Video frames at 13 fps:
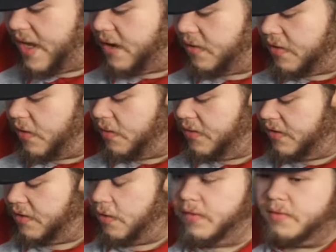no.
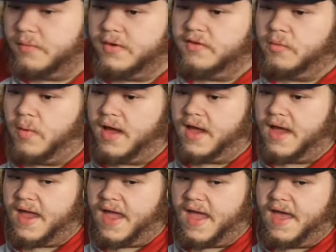The only reason why
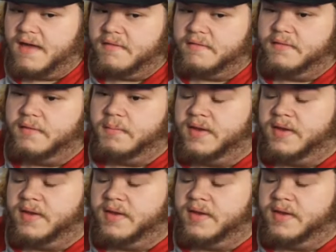I have